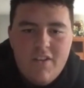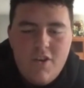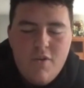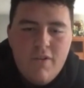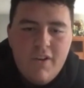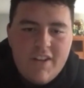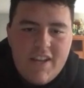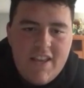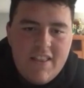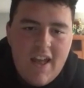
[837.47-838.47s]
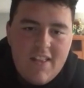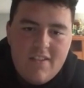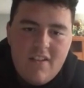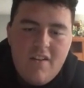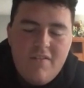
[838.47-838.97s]
do you really need that
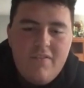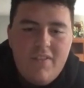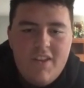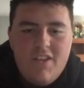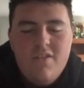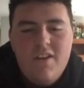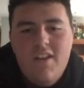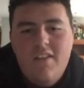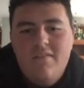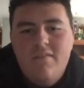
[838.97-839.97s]
stuff? Like you can